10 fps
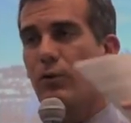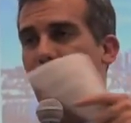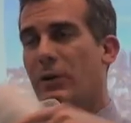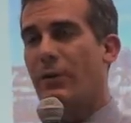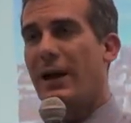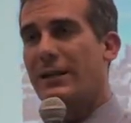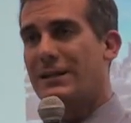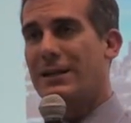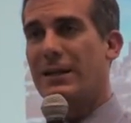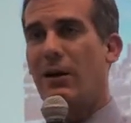Rewrite
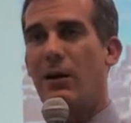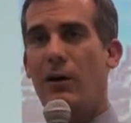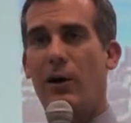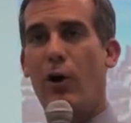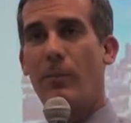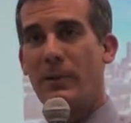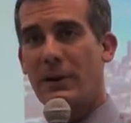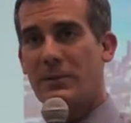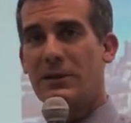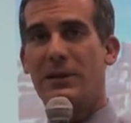City Hall, open
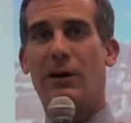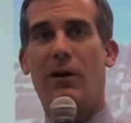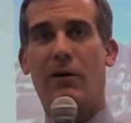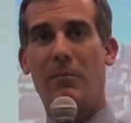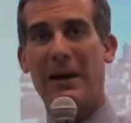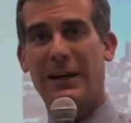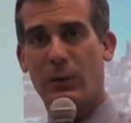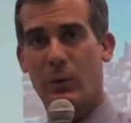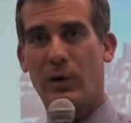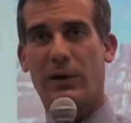up City Hall, make
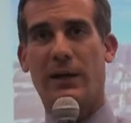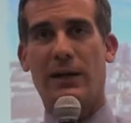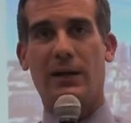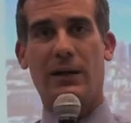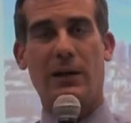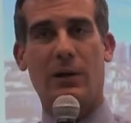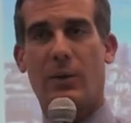it work again,